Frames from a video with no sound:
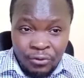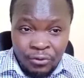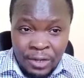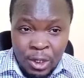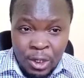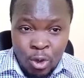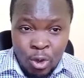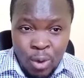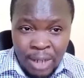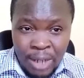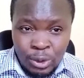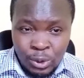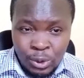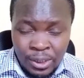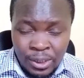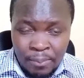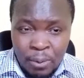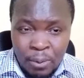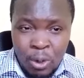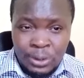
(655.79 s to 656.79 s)
feel you want to
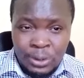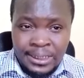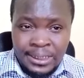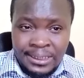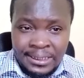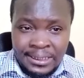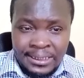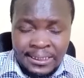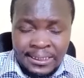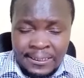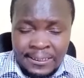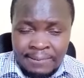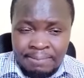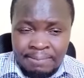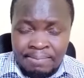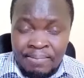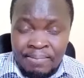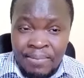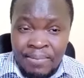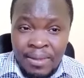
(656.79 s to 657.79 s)
support us here,
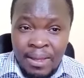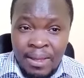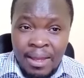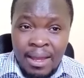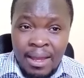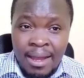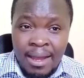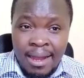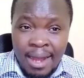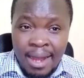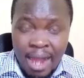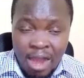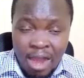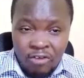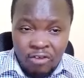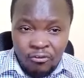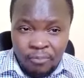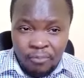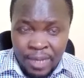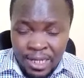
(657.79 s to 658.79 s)

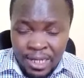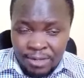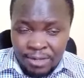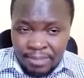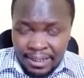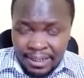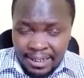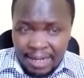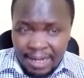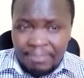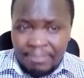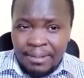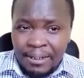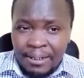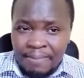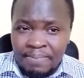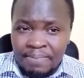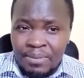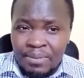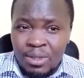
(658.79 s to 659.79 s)
I've pinned my
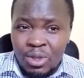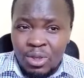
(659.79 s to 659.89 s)
number